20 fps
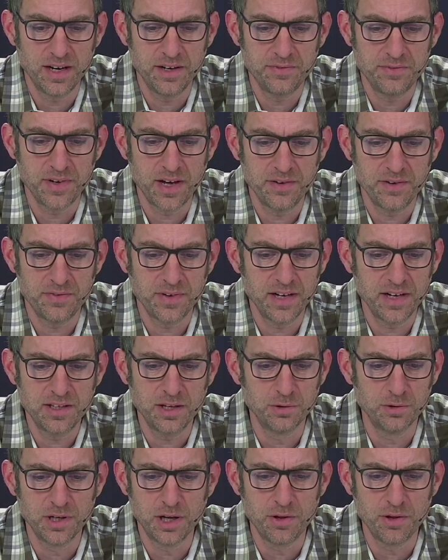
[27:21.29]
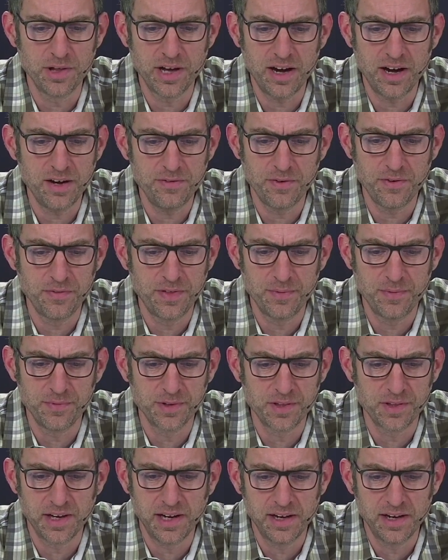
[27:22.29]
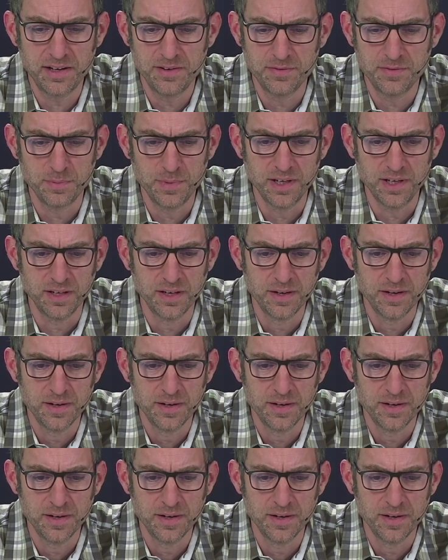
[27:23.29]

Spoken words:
I don't know the half of them what they even mean.